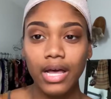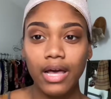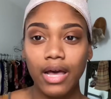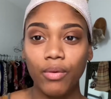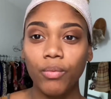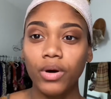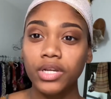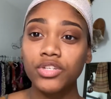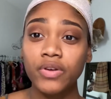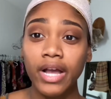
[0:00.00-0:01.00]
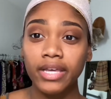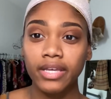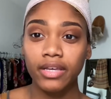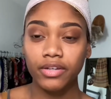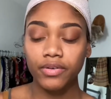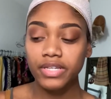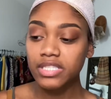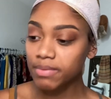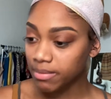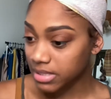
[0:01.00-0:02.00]
I wanna try a cut crease,
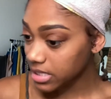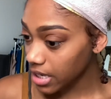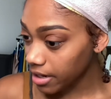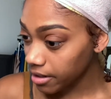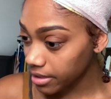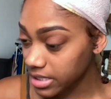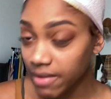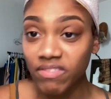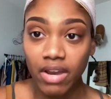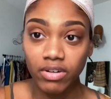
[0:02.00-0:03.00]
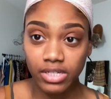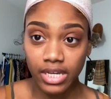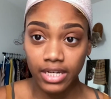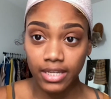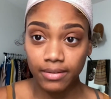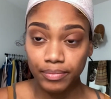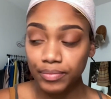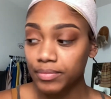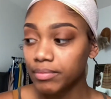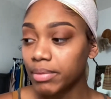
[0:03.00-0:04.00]
but I'm scared because I've never done it
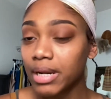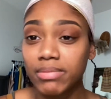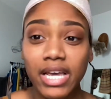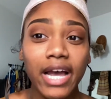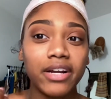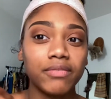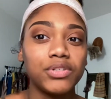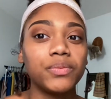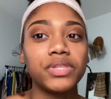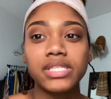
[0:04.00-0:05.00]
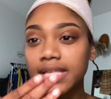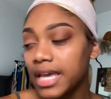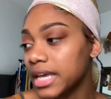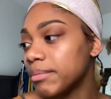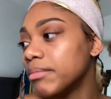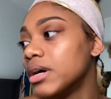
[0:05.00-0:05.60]
but I'm tired of doing the same.